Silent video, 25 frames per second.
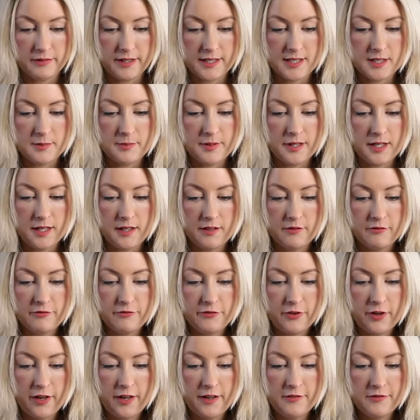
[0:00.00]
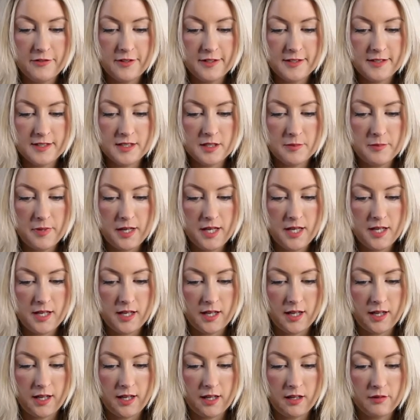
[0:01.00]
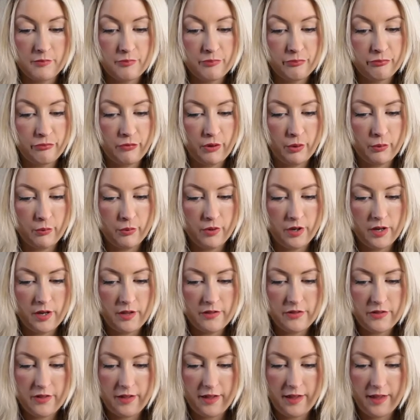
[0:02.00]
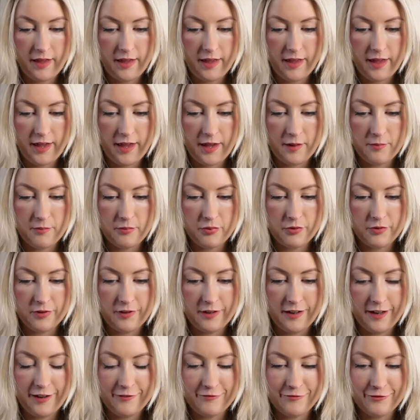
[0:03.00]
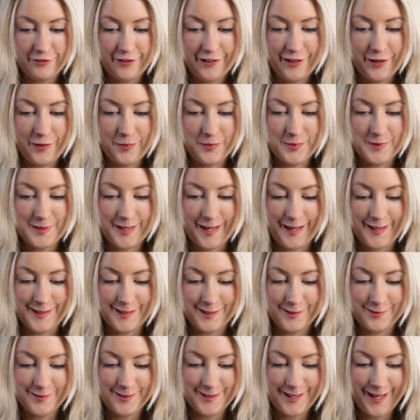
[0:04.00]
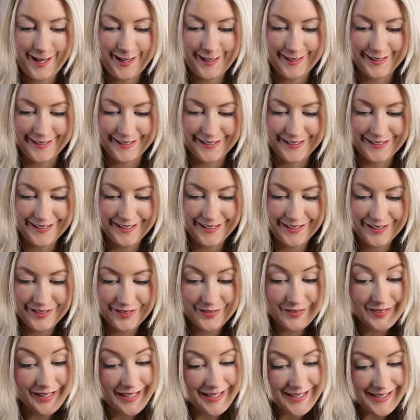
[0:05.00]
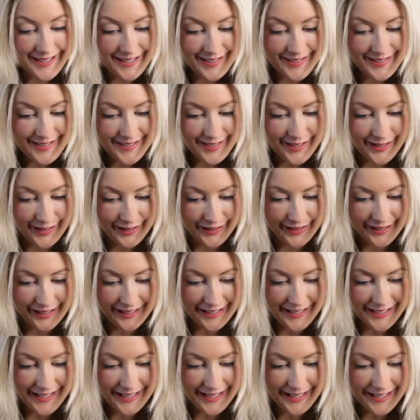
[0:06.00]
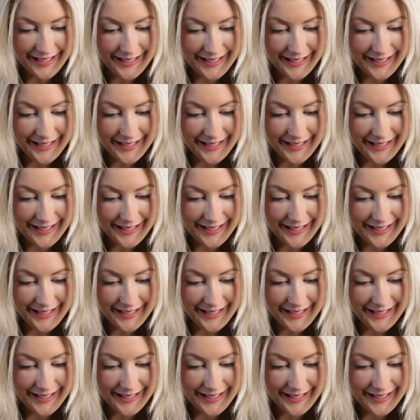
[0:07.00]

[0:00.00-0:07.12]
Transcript: recipe. 5 years in the making, worth every obsessive second. That sounds good.